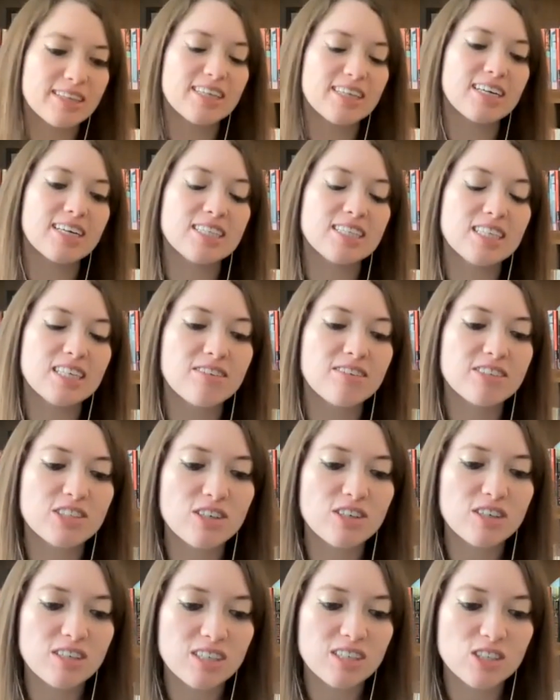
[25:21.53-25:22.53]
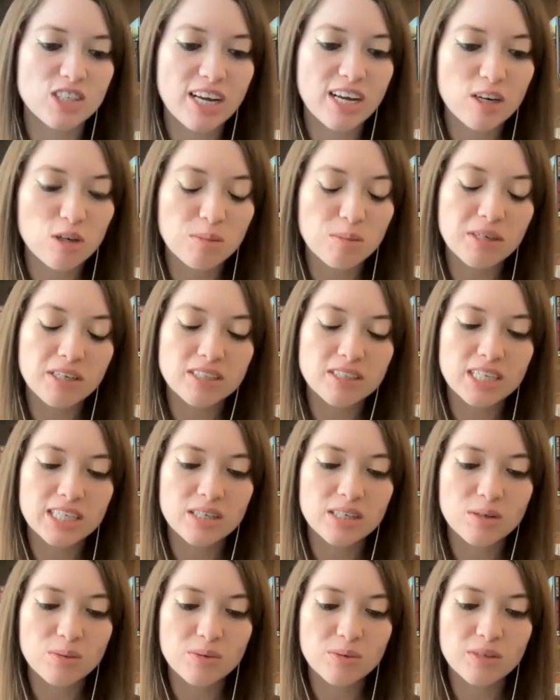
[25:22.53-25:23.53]
the idea of starting a channel because I
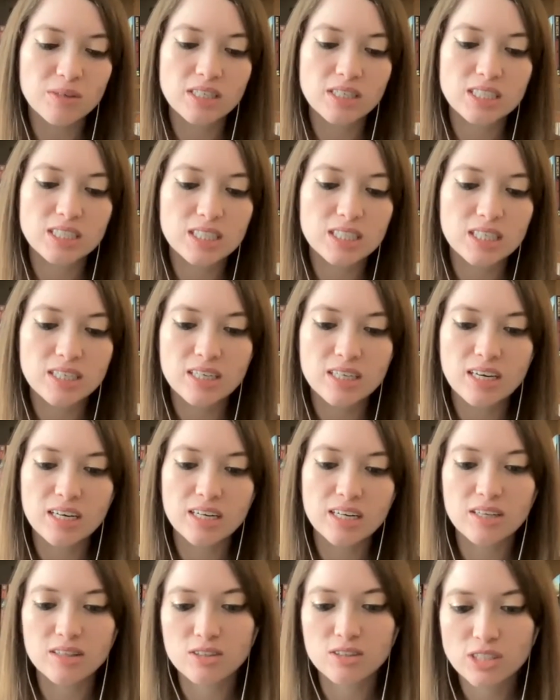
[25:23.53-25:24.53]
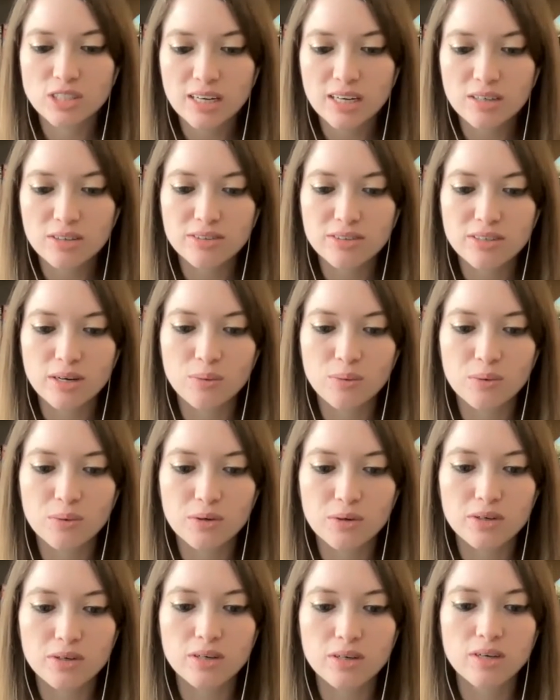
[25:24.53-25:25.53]
didn't really see any other channels that
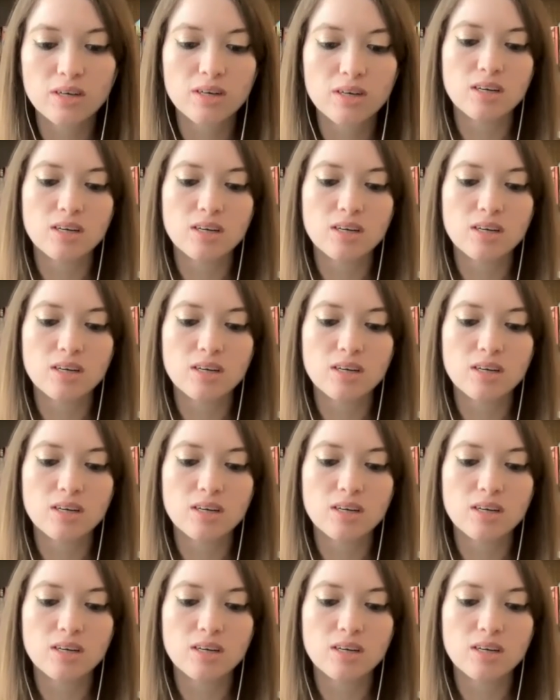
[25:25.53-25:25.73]
were